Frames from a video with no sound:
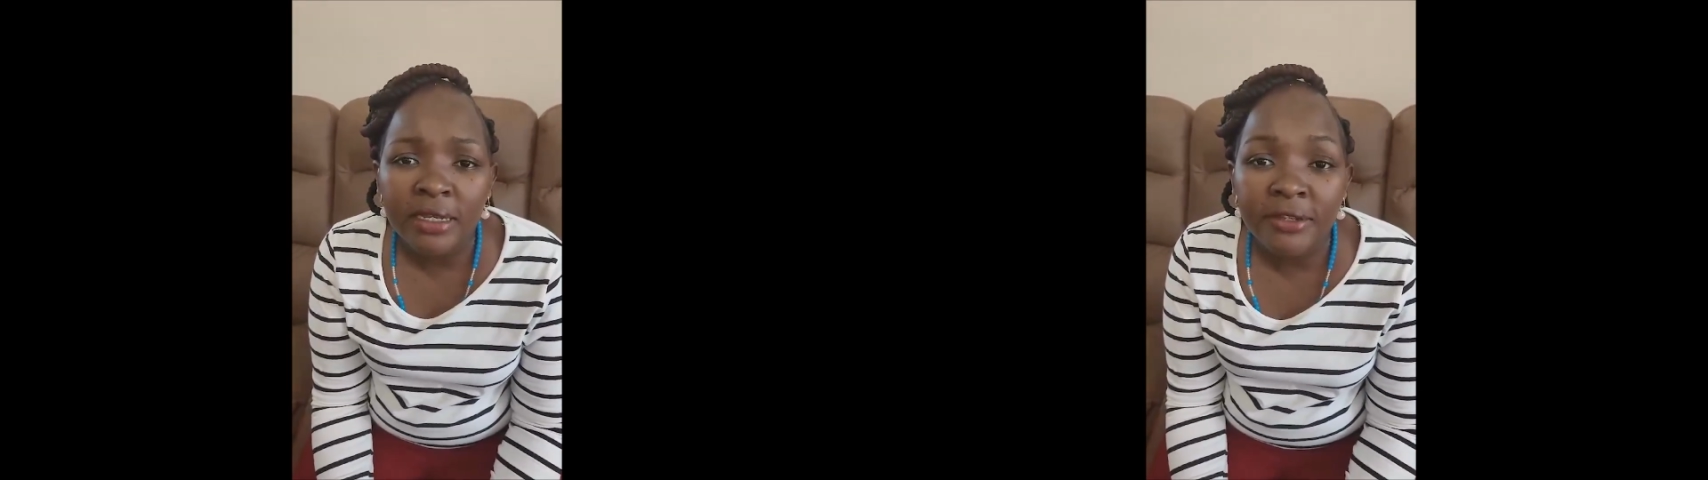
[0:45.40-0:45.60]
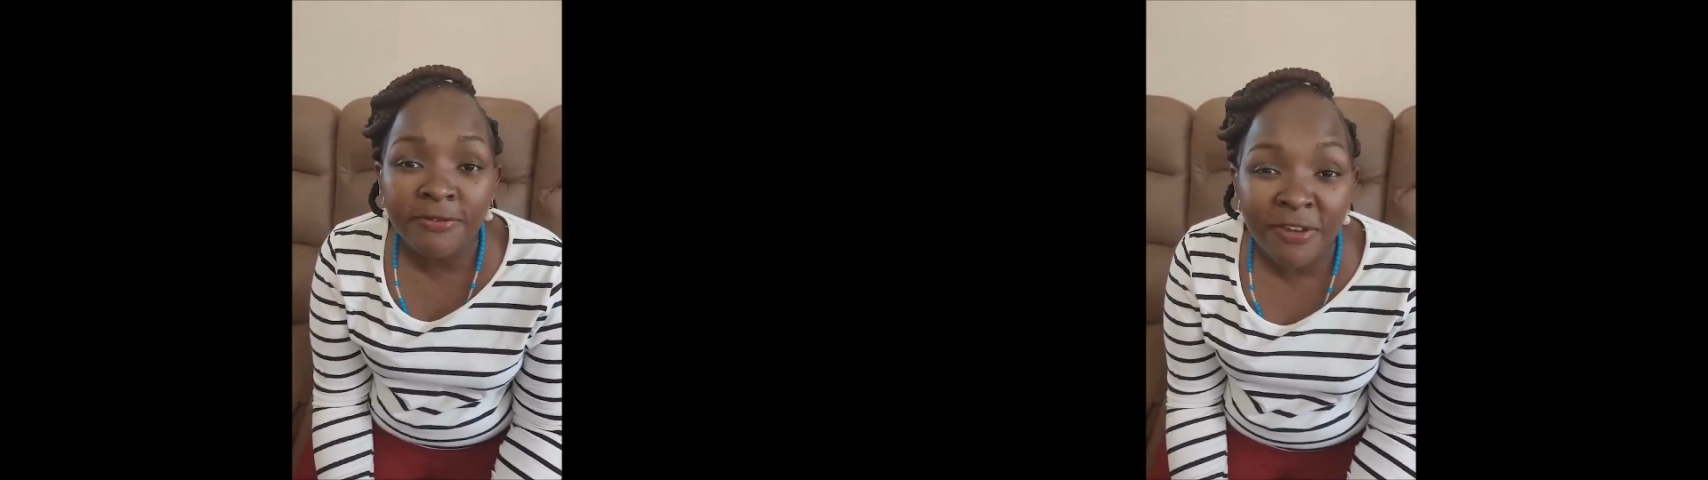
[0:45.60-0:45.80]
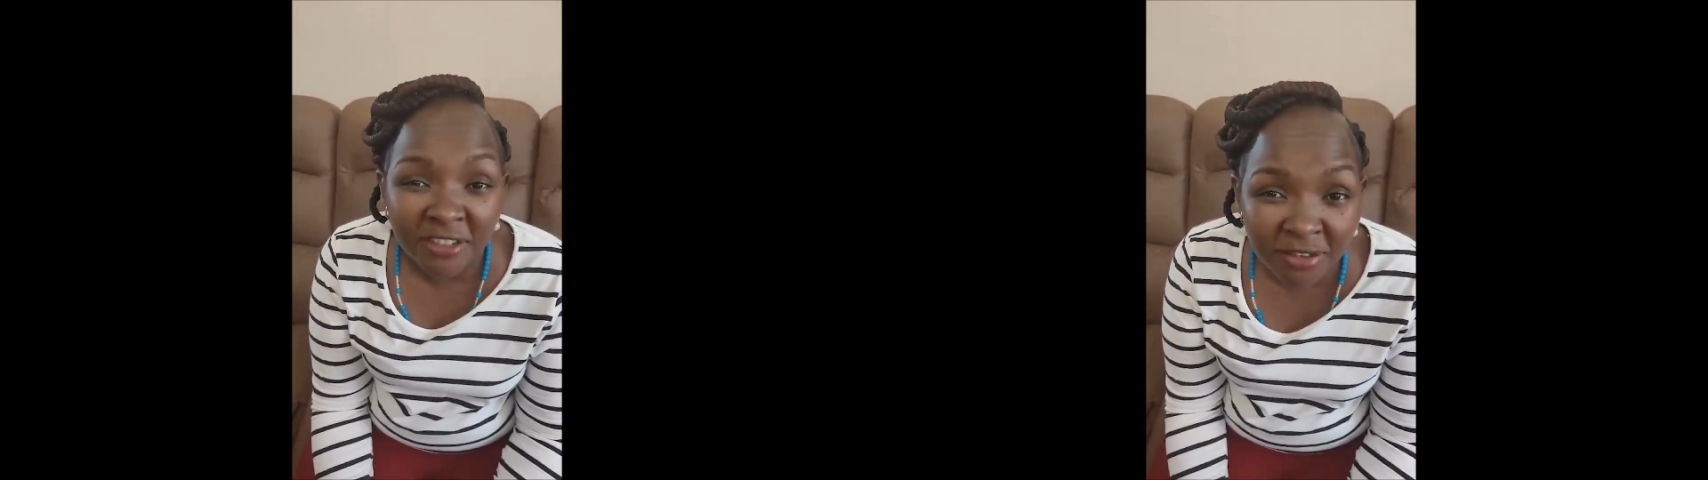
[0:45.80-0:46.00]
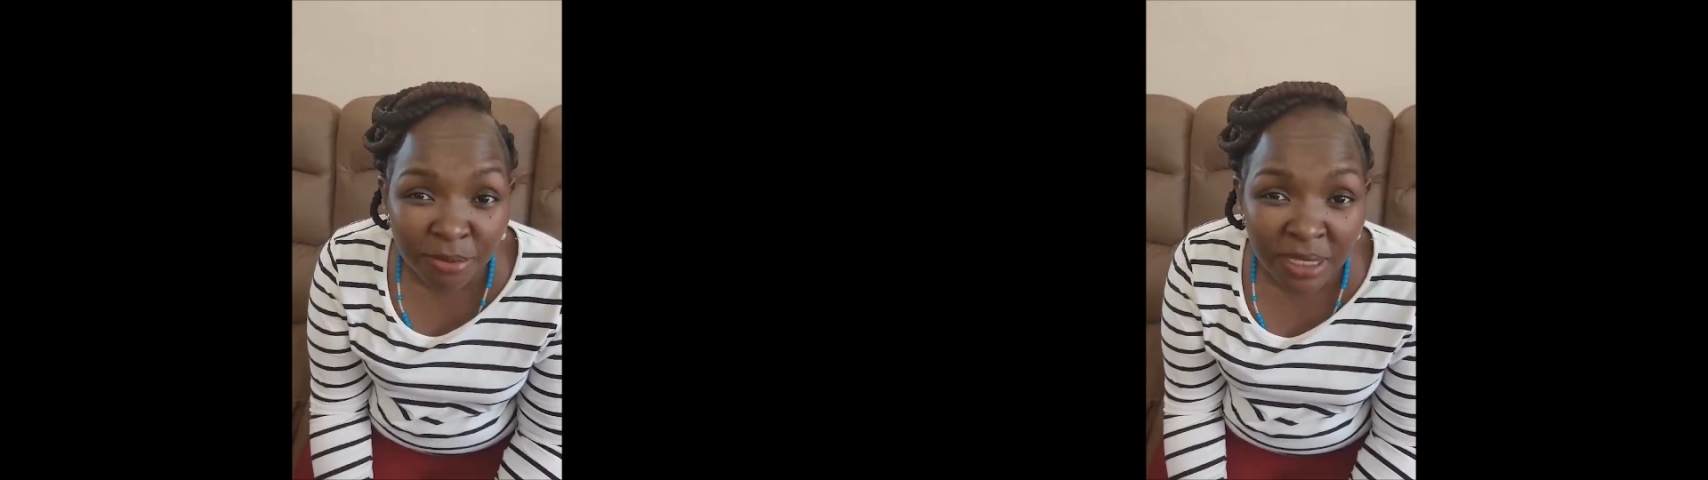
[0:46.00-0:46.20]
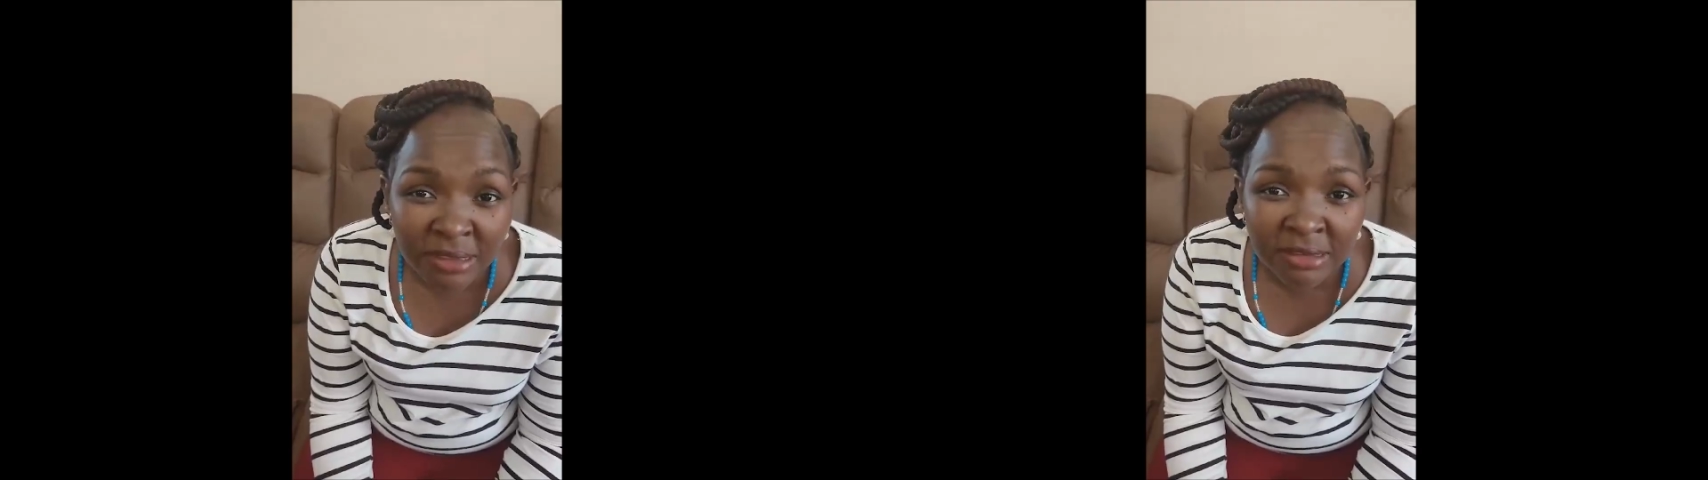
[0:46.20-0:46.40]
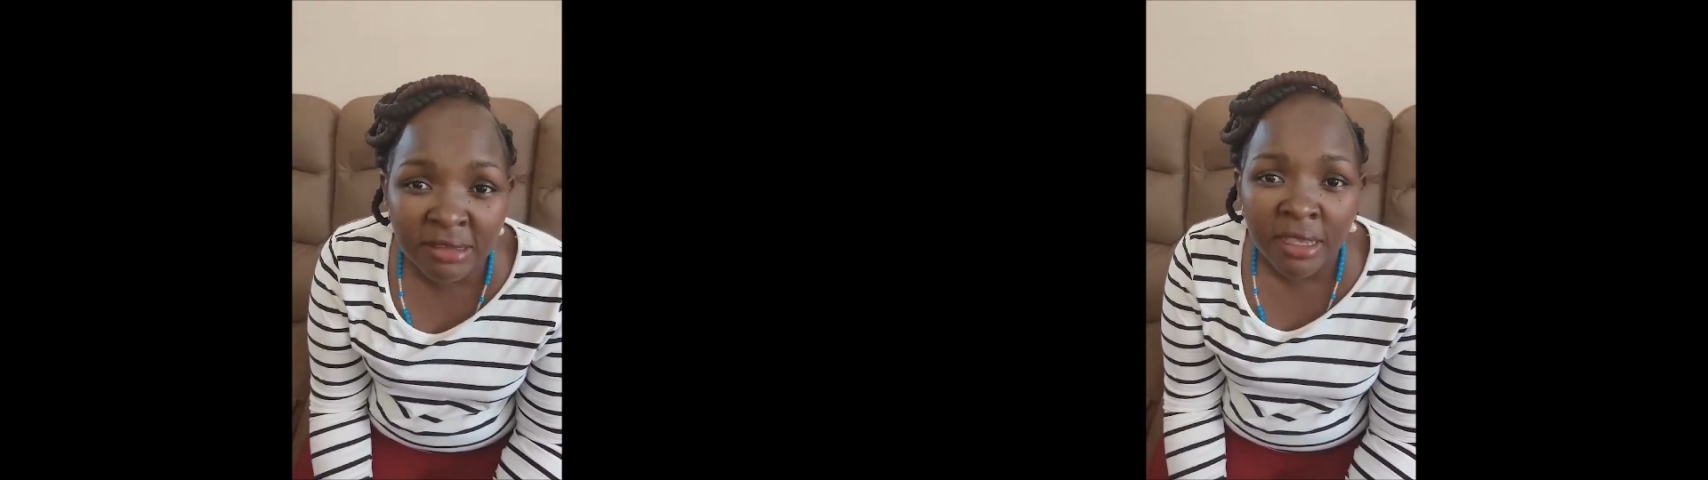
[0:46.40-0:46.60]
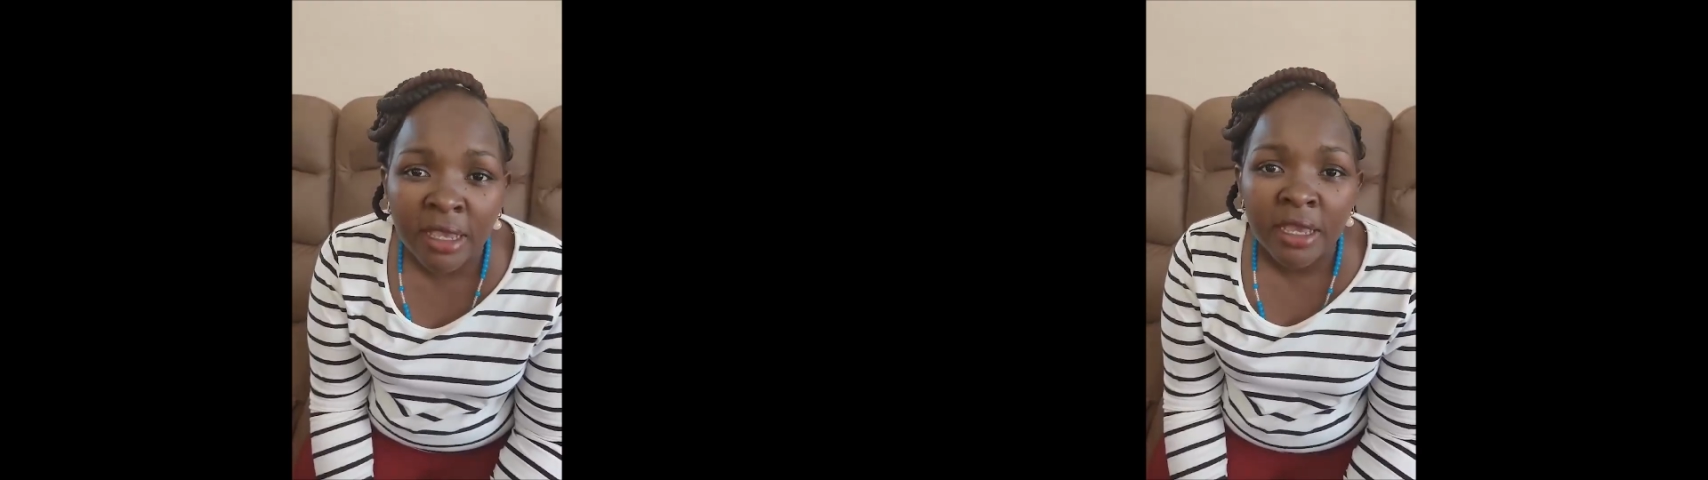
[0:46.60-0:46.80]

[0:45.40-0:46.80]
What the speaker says: investments,